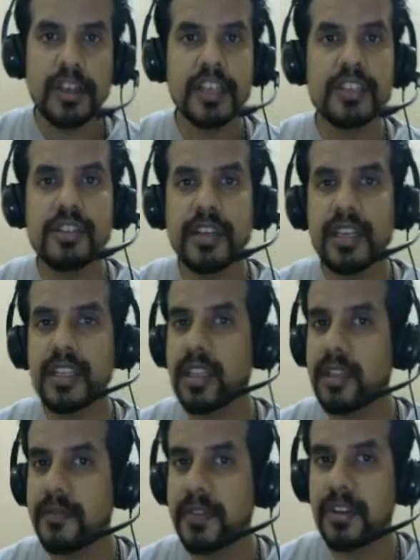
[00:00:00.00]
so you can
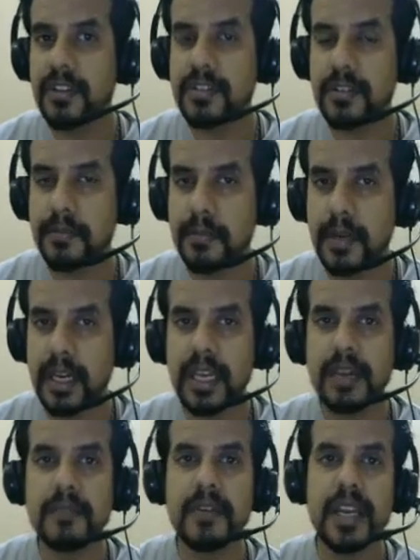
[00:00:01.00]
check that the videos of
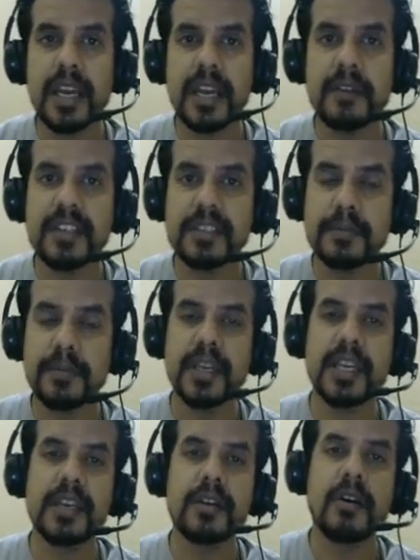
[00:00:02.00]
mine where I have
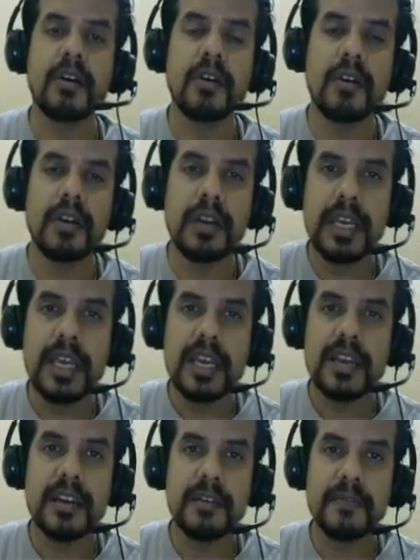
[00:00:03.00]
explained all
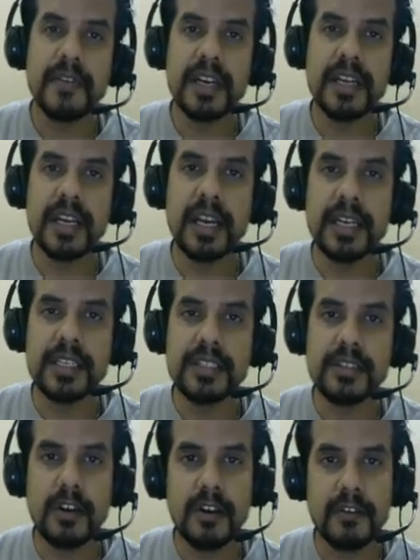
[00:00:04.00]
different
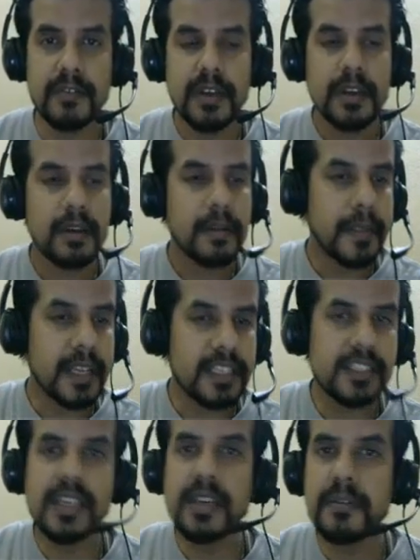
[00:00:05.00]
kinds of
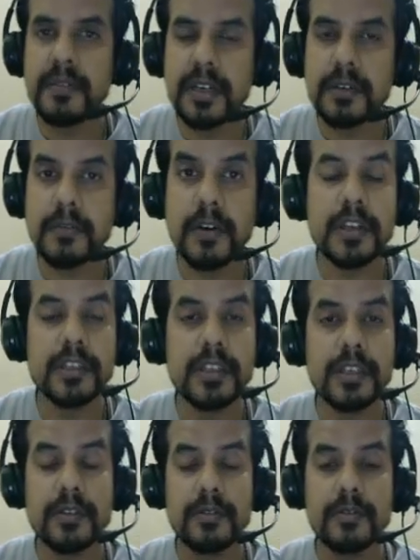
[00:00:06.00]
like keyword, what
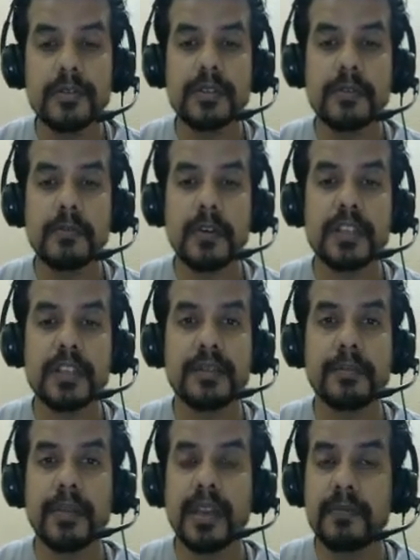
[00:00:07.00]
is the use, what
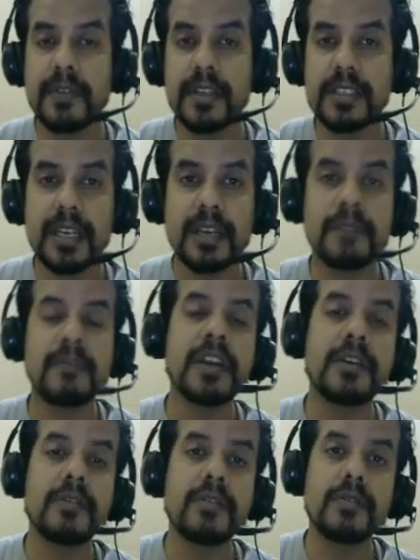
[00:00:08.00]
is the benefits, and
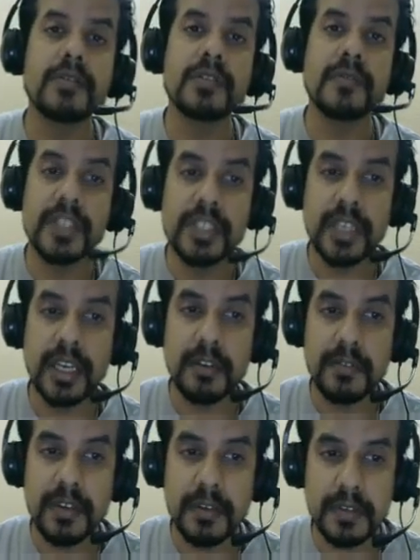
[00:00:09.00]
when to use which
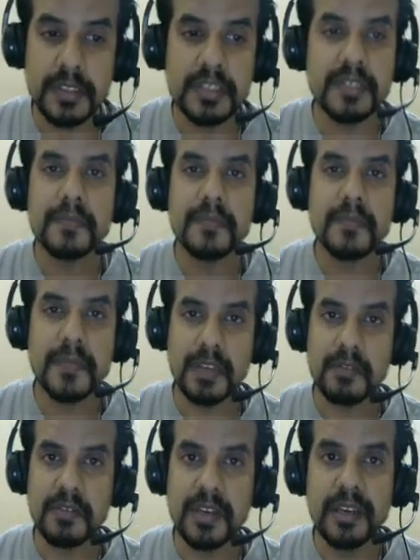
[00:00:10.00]
kind of keywords.
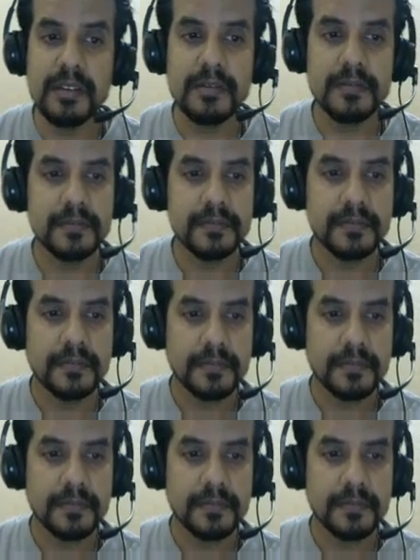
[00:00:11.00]
Okay,